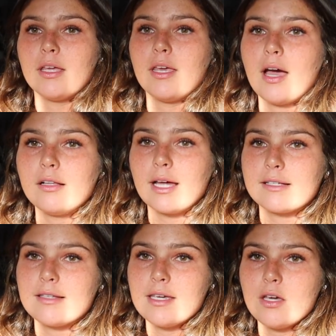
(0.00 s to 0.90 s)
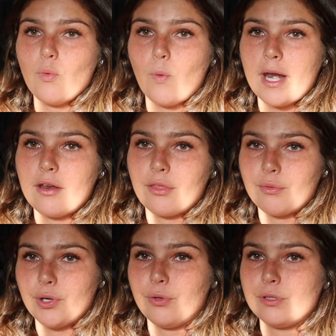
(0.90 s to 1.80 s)
Young Lexi went
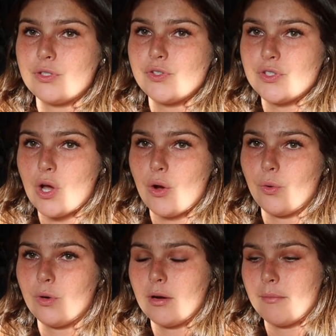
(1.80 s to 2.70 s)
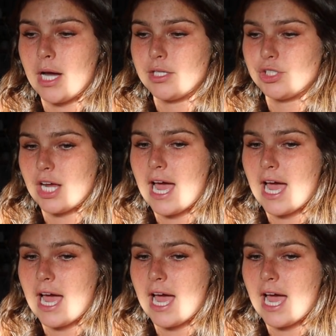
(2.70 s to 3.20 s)
through so much.